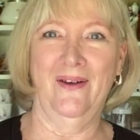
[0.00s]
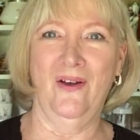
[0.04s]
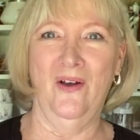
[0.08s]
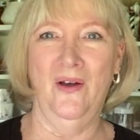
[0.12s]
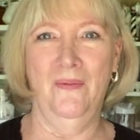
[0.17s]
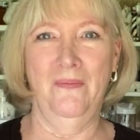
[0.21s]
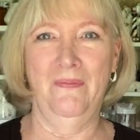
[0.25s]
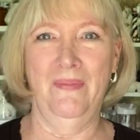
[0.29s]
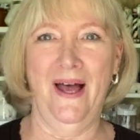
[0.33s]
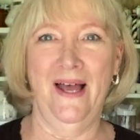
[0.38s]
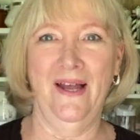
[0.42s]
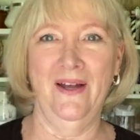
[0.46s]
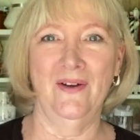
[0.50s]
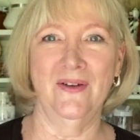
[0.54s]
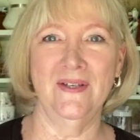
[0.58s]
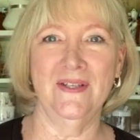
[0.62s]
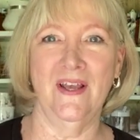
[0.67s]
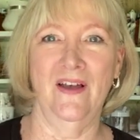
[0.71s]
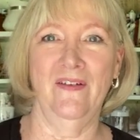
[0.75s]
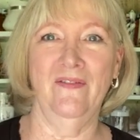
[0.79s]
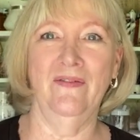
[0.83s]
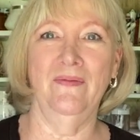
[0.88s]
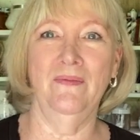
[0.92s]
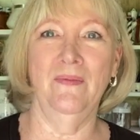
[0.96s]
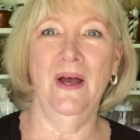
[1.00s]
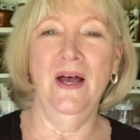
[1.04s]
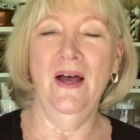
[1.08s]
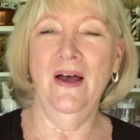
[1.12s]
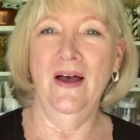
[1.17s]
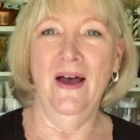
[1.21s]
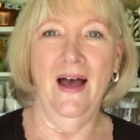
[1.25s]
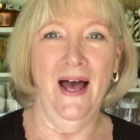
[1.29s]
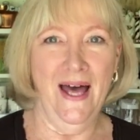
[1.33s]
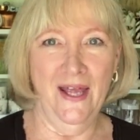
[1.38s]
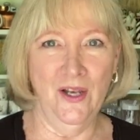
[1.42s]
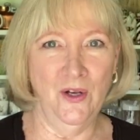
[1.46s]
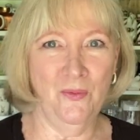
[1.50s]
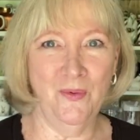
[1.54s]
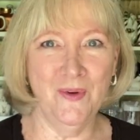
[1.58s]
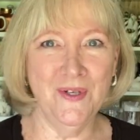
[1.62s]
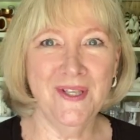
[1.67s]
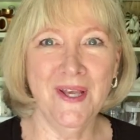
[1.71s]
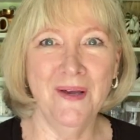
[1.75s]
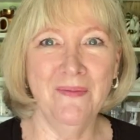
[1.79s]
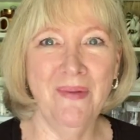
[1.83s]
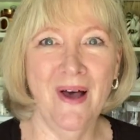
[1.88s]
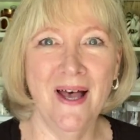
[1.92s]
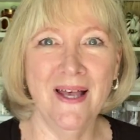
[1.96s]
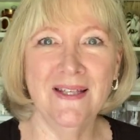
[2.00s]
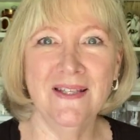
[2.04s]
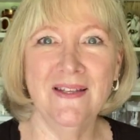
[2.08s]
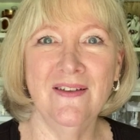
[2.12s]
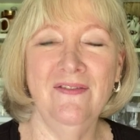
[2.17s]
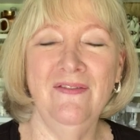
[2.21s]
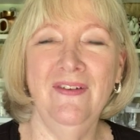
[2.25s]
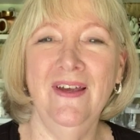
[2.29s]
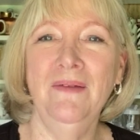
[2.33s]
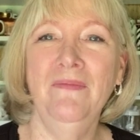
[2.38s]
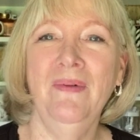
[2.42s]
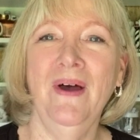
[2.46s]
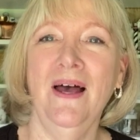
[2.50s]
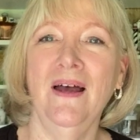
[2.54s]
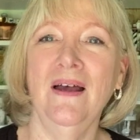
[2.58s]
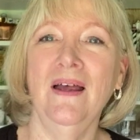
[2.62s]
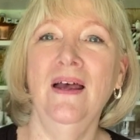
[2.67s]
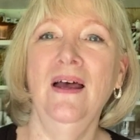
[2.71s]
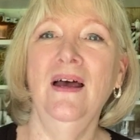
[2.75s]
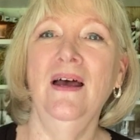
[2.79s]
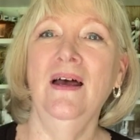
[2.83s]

All buyers have 100% positive feedback.